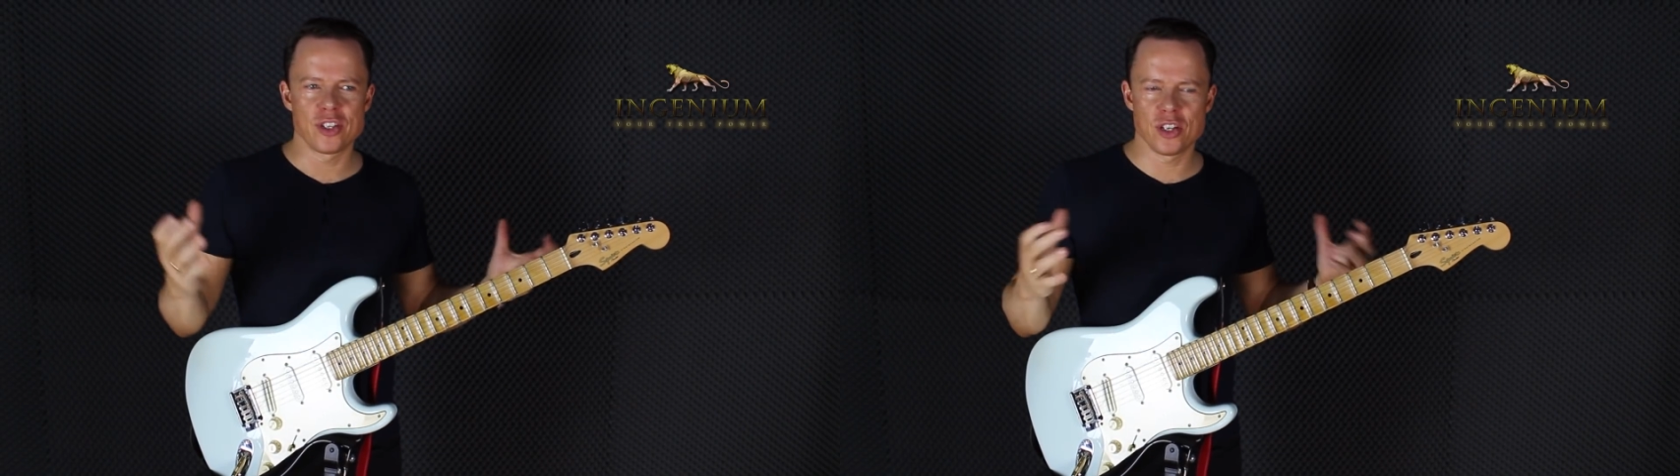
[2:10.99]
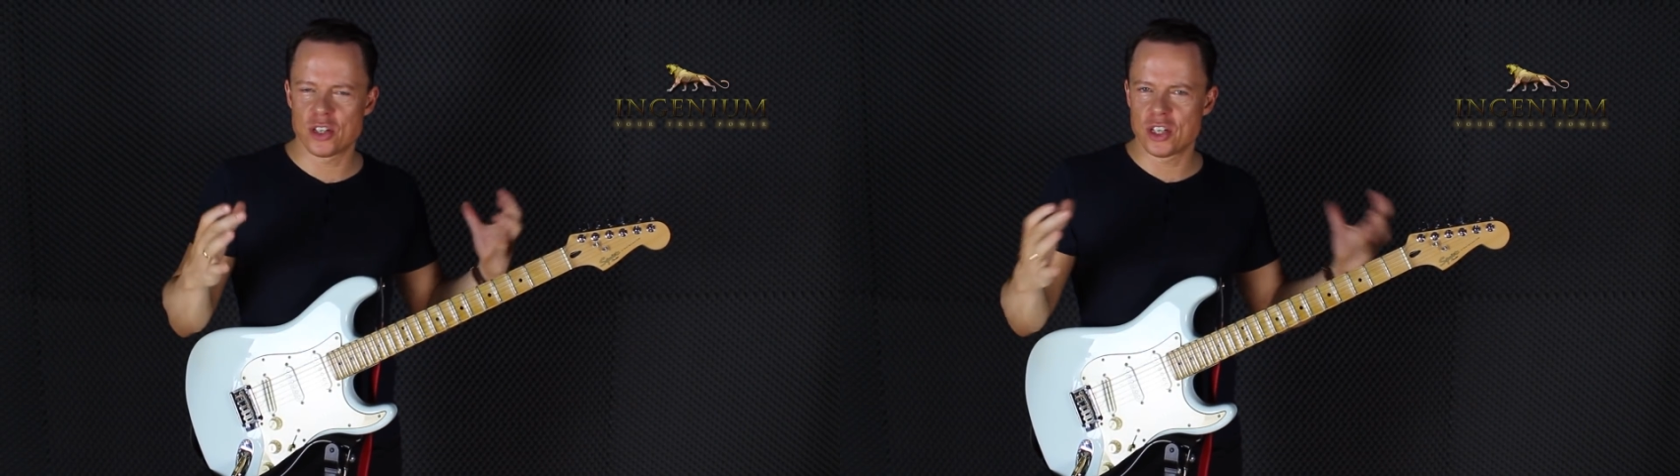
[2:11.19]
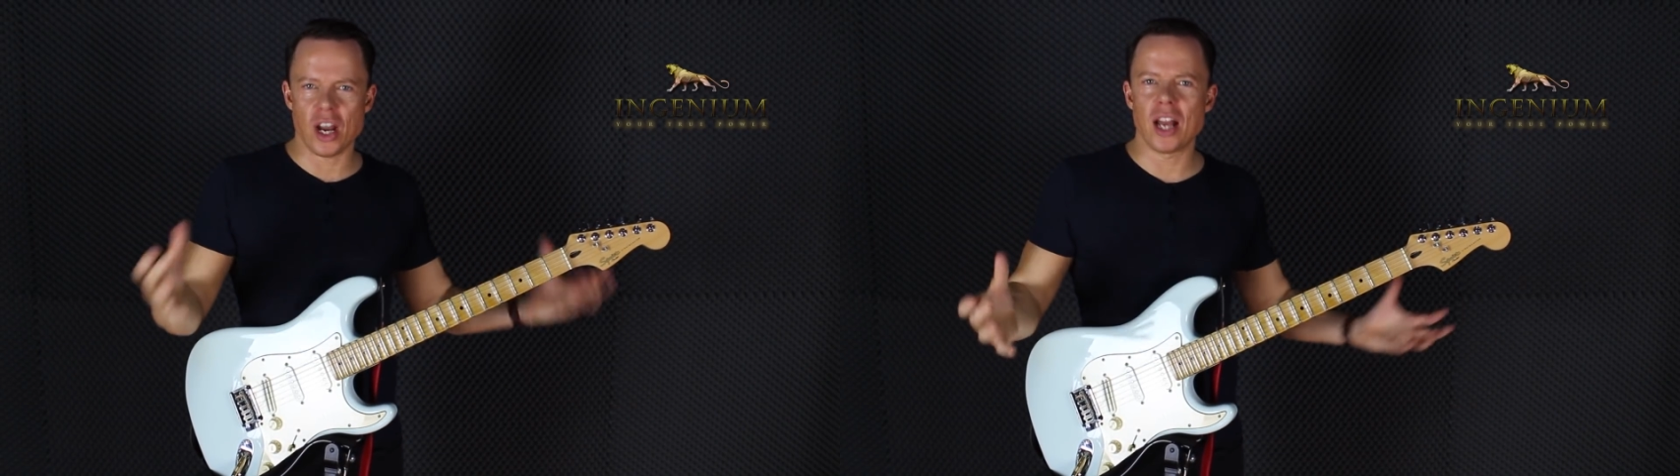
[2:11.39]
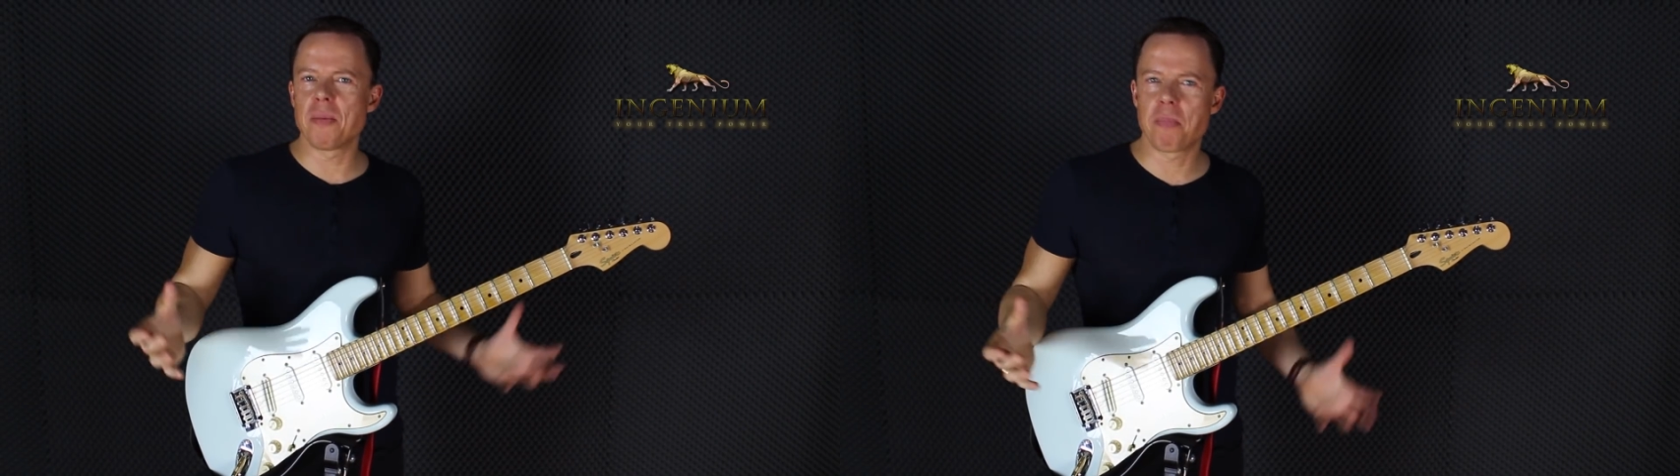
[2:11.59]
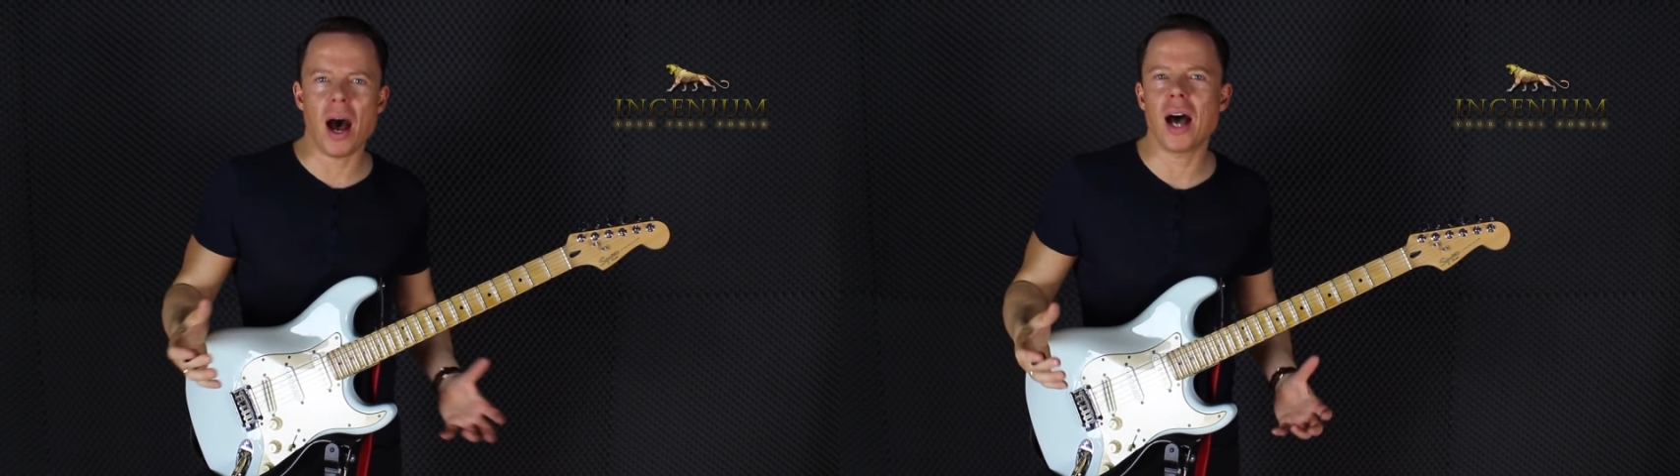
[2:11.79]
to
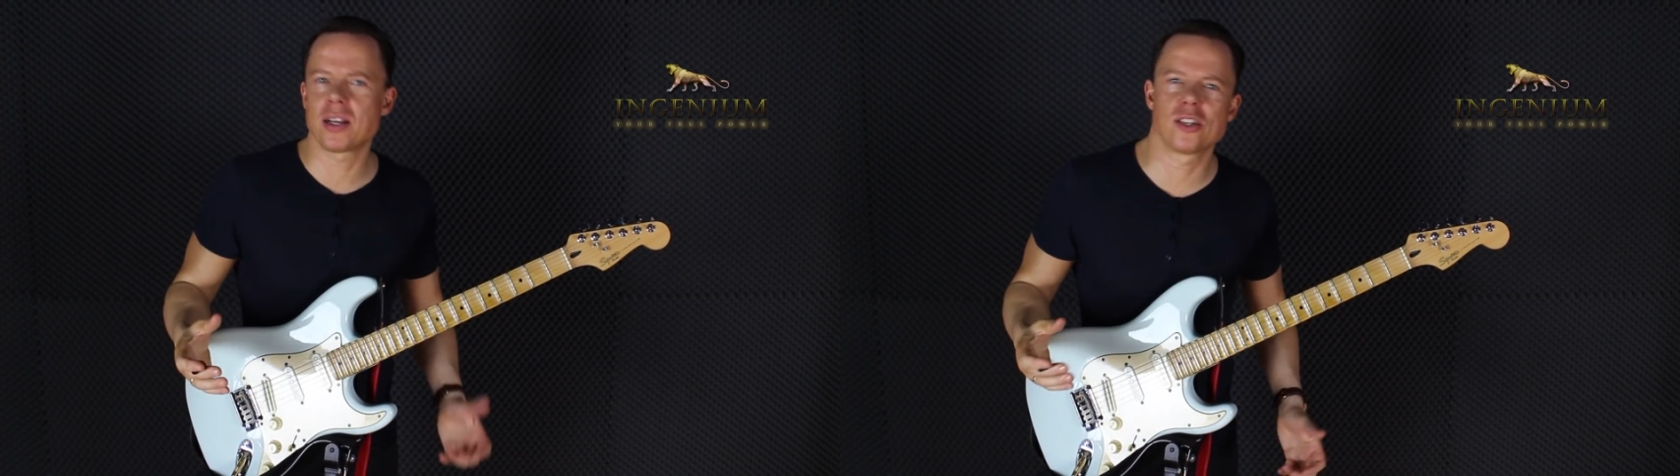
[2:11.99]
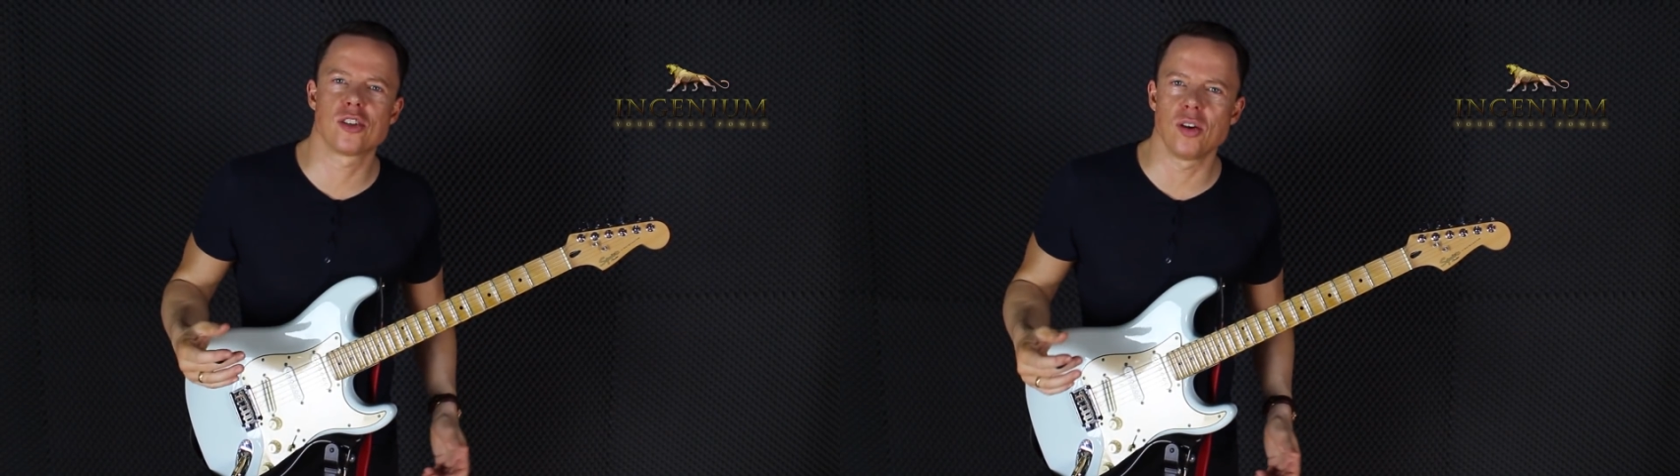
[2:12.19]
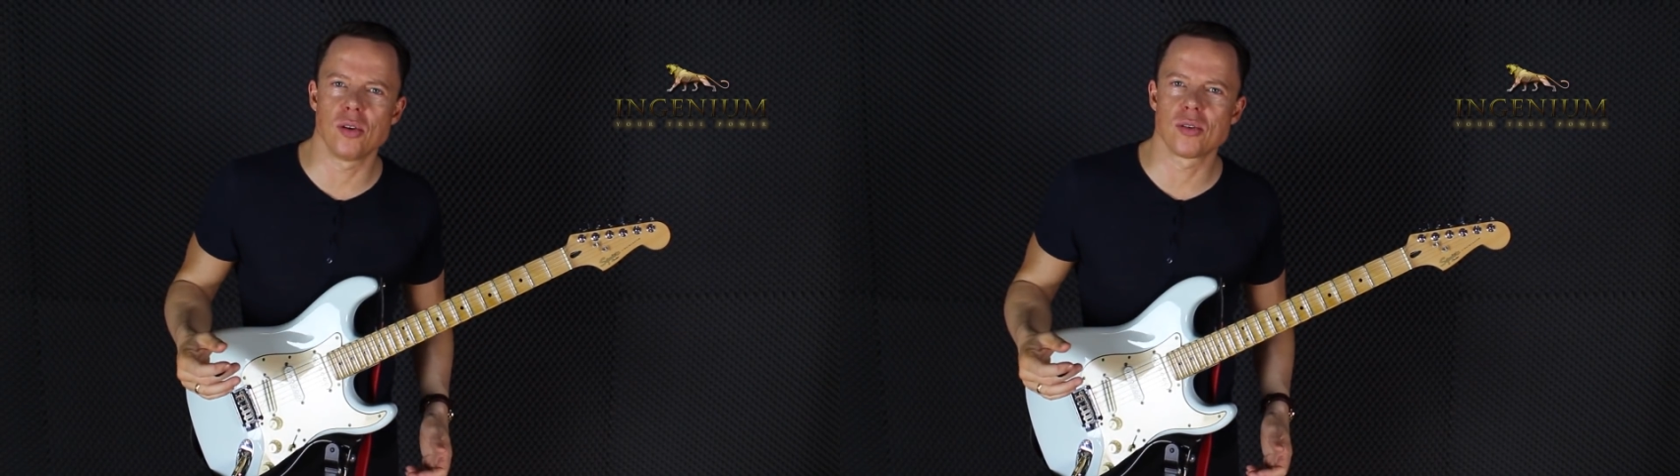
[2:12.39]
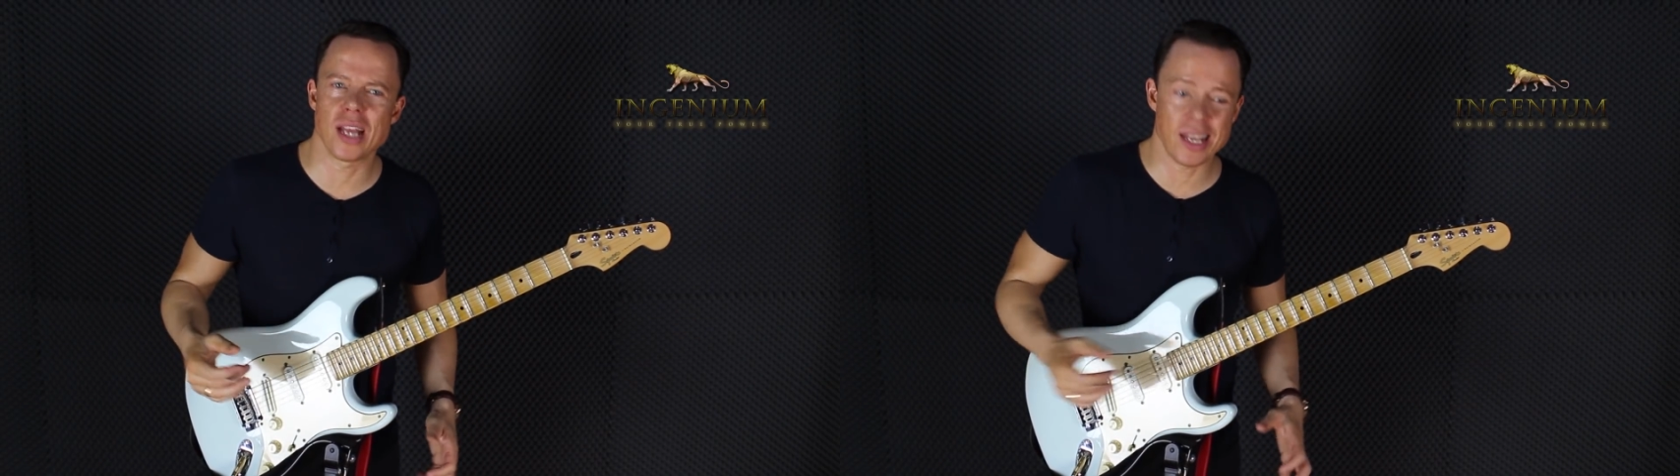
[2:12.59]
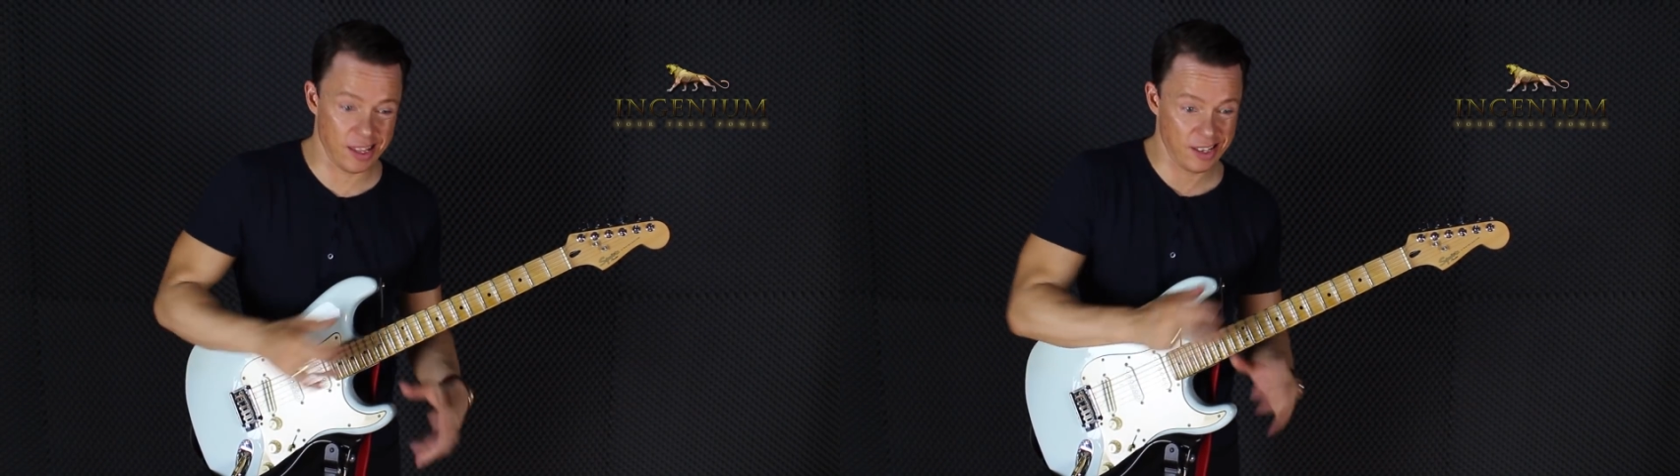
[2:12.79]
Charlie Parker solos,
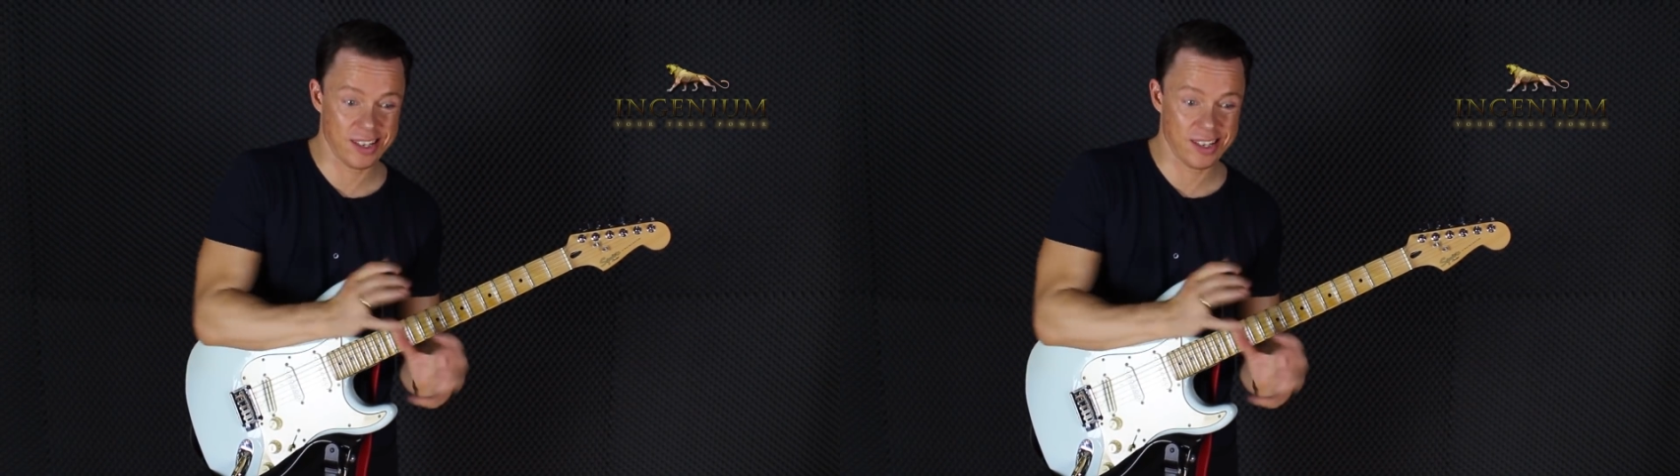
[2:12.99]
like